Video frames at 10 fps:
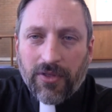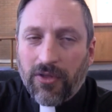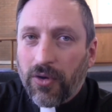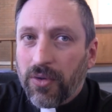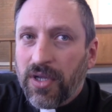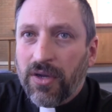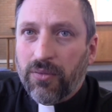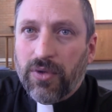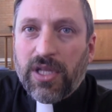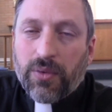So
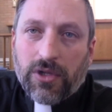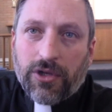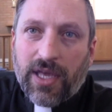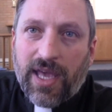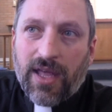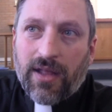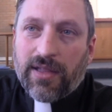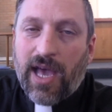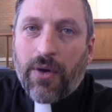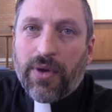really we're looking at
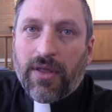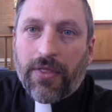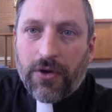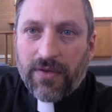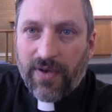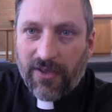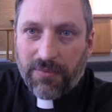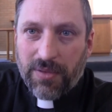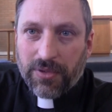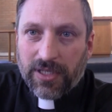allowing 35
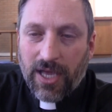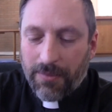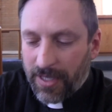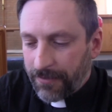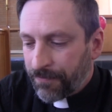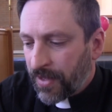people to come in.